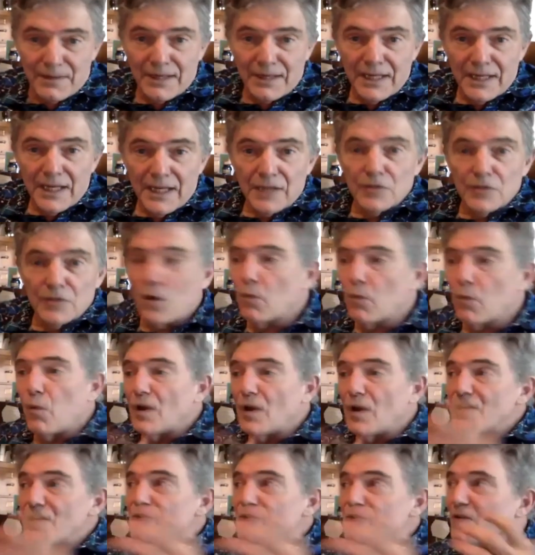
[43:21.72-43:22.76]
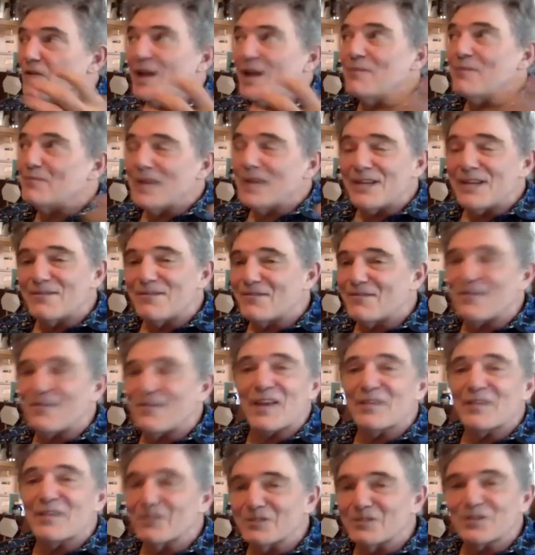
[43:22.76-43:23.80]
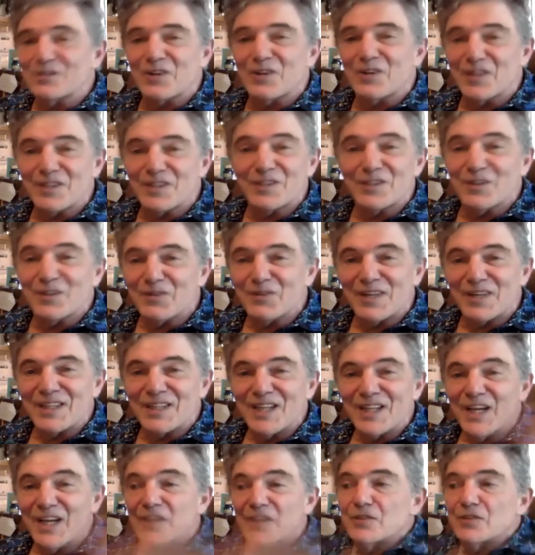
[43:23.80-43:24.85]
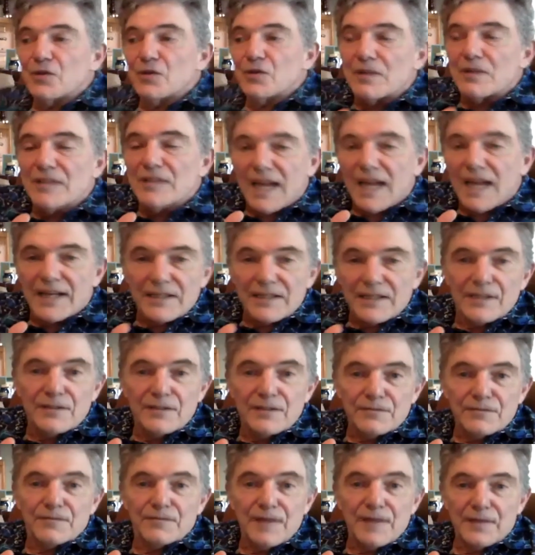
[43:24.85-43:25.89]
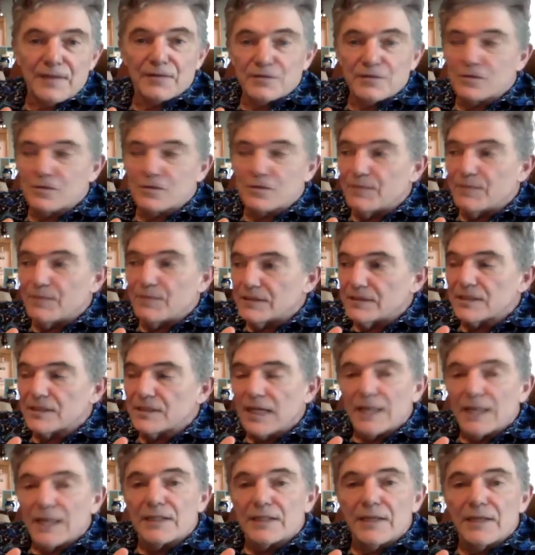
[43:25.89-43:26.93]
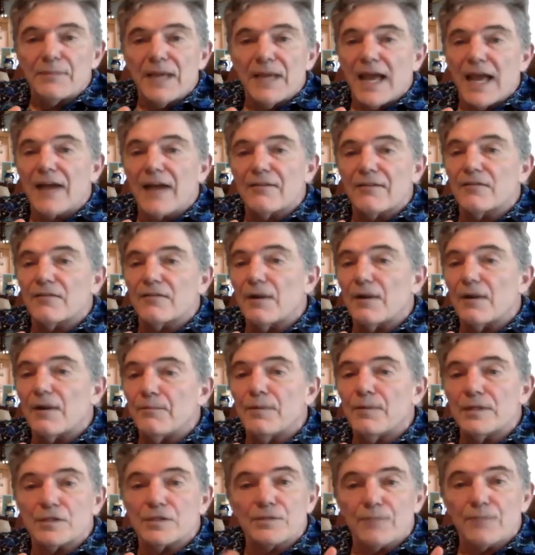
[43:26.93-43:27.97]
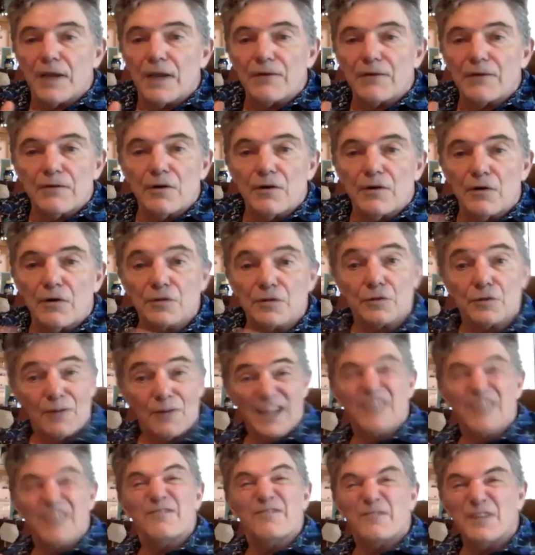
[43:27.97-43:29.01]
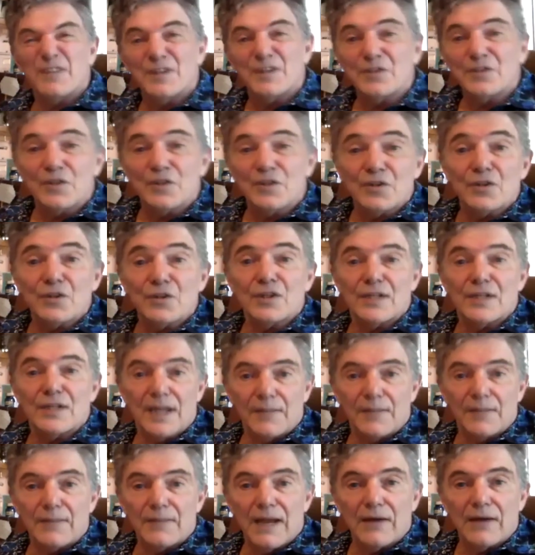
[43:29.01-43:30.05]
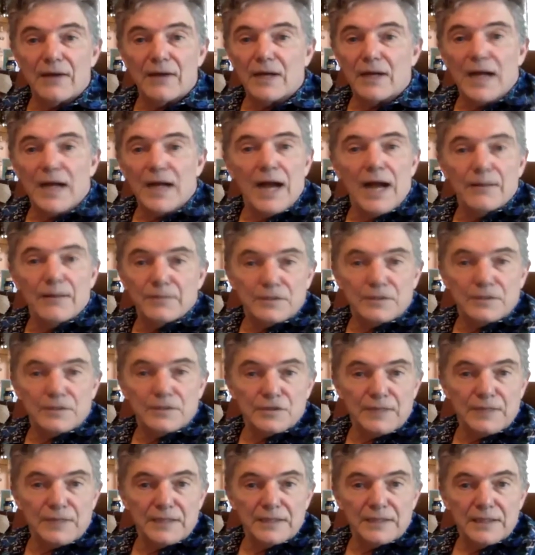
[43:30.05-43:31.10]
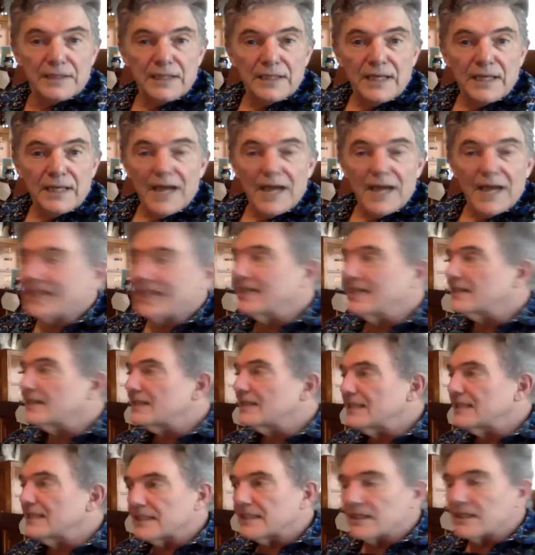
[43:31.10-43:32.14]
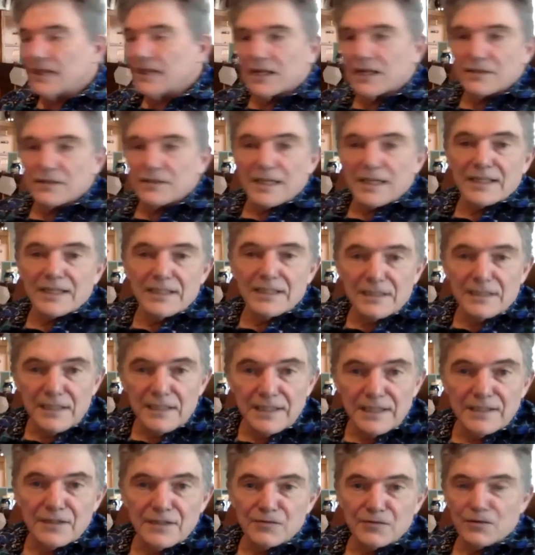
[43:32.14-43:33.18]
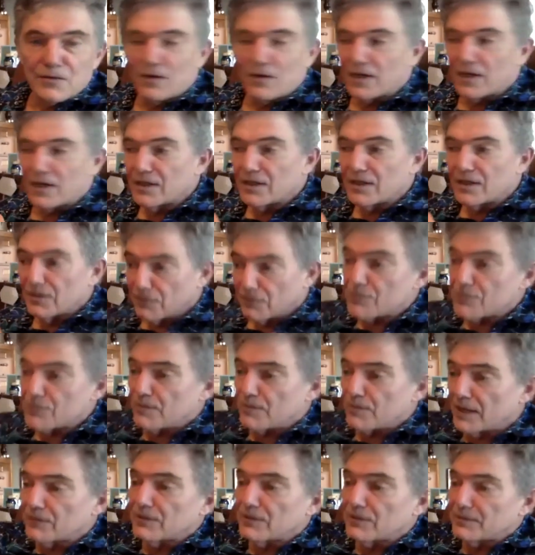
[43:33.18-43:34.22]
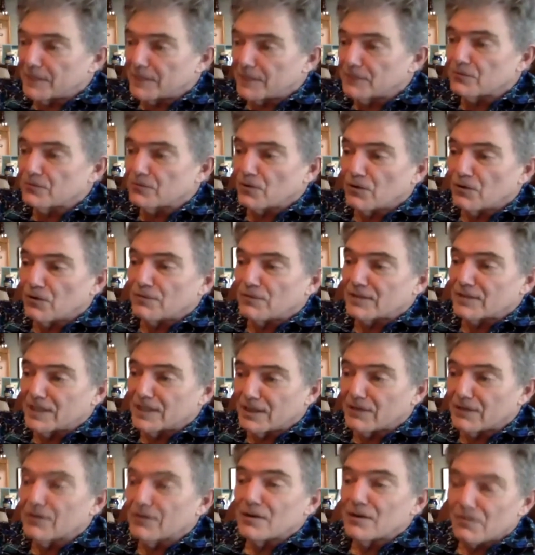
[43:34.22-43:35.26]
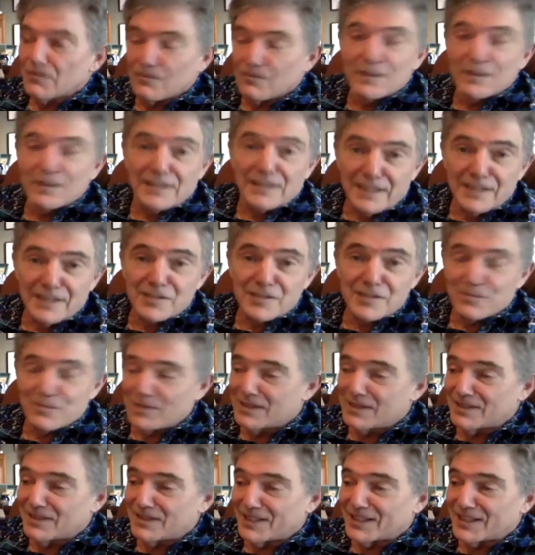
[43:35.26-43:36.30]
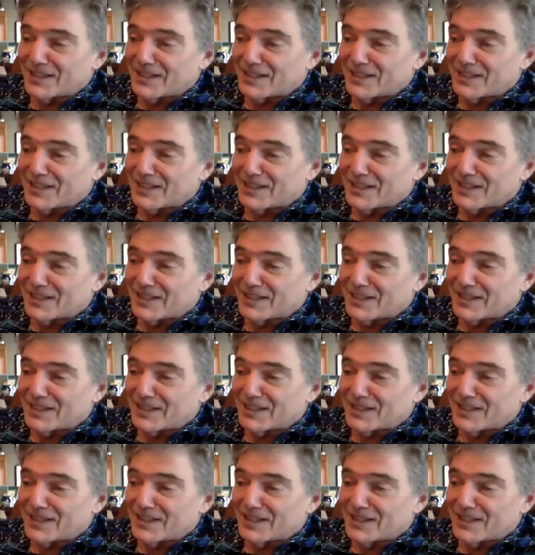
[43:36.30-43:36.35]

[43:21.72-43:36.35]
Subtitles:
No one great big feather is going to do it. So a lot of little feathers means let me have a bunch of micro goals so I can feel good about accomplishment. I can clean the closet. I can clean the drawer, which, by the way, my drawer over here really needs to be clean.